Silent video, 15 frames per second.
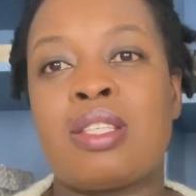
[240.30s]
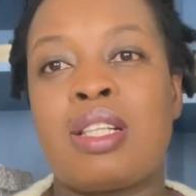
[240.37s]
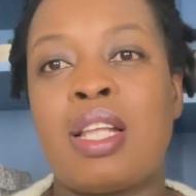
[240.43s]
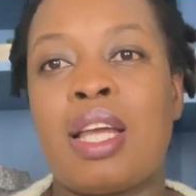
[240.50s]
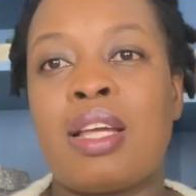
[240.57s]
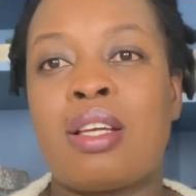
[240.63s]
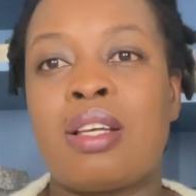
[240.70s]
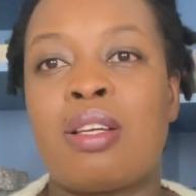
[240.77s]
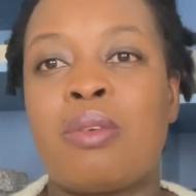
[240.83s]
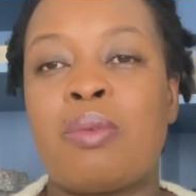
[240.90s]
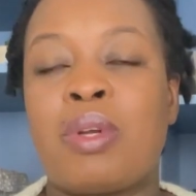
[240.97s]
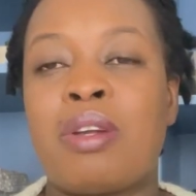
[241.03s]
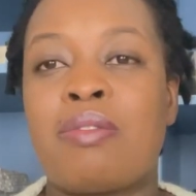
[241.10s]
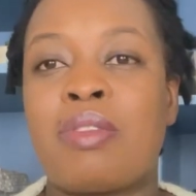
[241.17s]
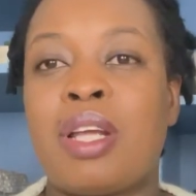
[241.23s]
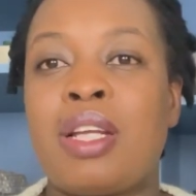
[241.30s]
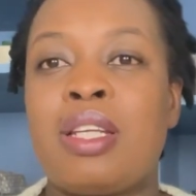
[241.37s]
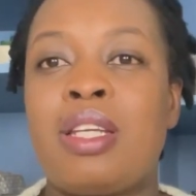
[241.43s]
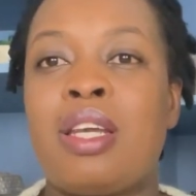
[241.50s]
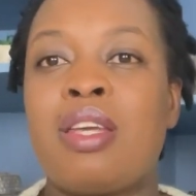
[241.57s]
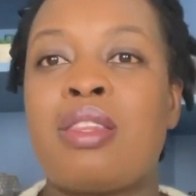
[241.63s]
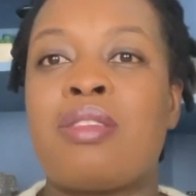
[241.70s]
like what I've done
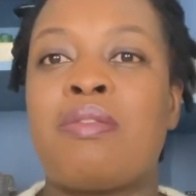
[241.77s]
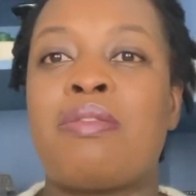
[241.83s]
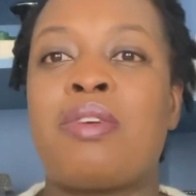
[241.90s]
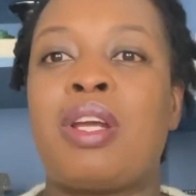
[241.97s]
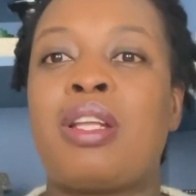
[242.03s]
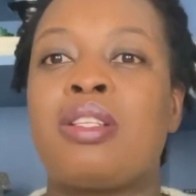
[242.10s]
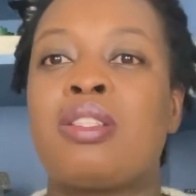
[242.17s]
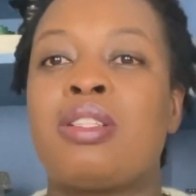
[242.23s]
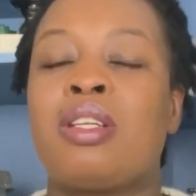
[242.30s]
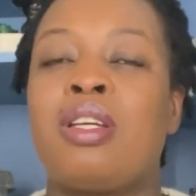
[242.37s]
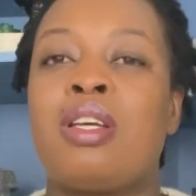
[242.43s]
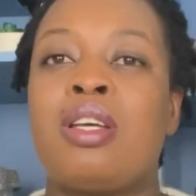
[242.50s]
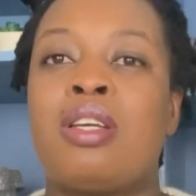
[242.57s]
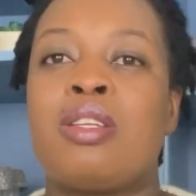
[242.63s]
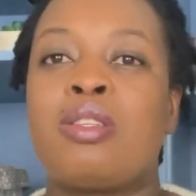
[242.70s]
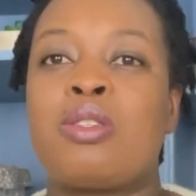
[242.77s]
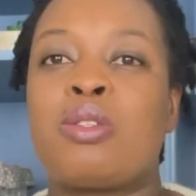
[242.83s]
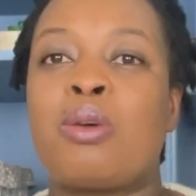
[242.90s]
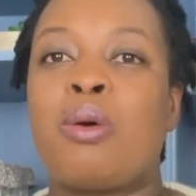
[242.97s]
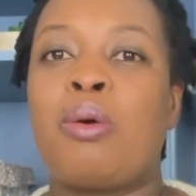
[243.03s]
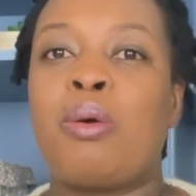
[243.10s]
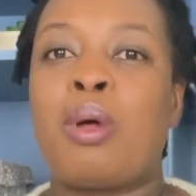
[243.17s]
here at the front.
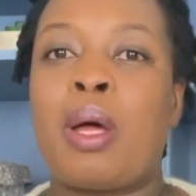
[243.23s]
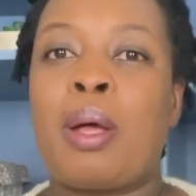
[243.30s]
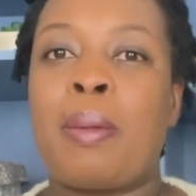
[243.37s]
So